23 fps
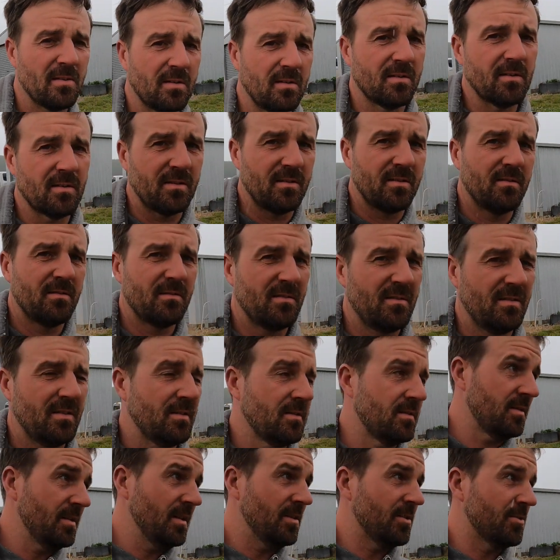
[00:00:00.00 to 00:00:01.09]
I was going
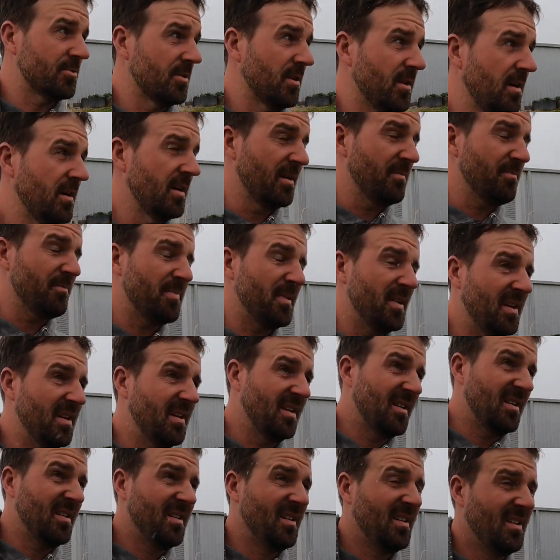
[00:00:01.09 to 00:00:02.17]
to get the drone up, but
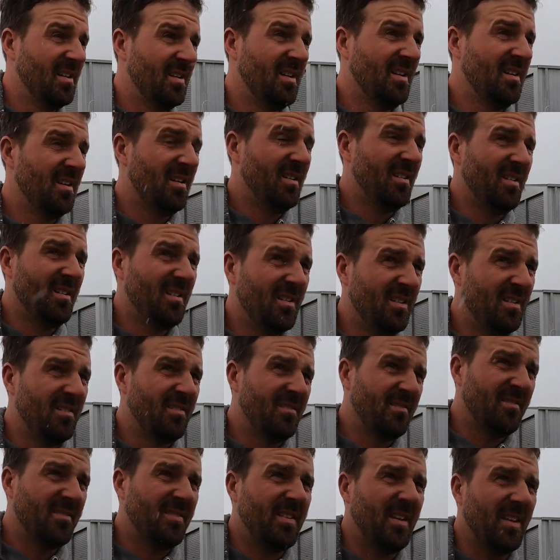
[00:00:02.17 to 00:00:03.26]

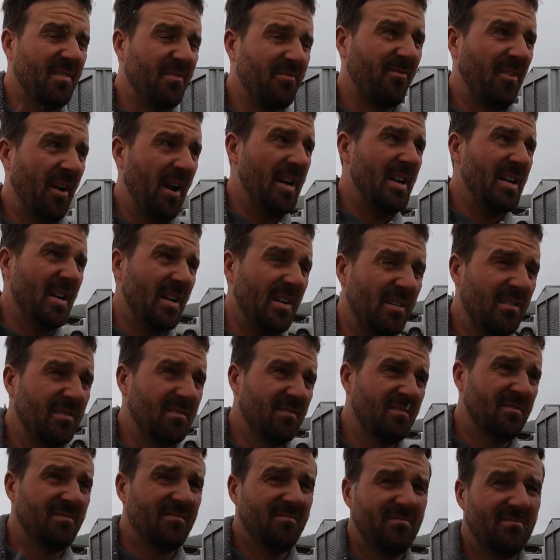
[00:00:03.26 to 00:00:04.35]
it started raining.
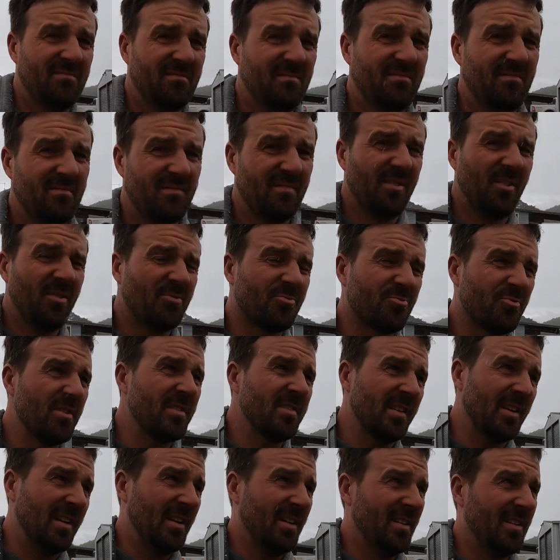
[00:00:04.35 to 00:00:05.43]
It's like
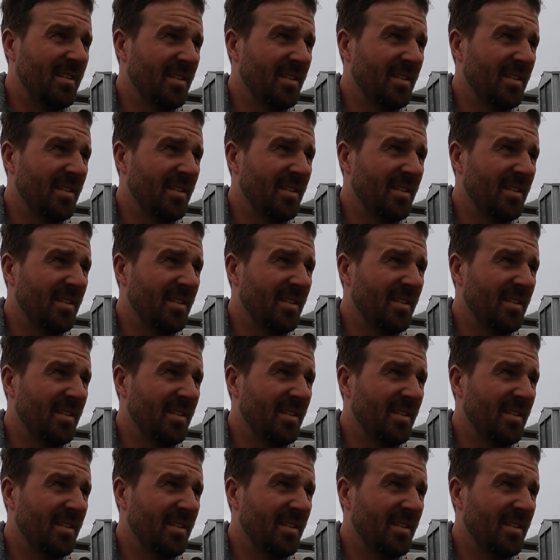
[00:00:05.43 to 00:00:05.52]
drizzling.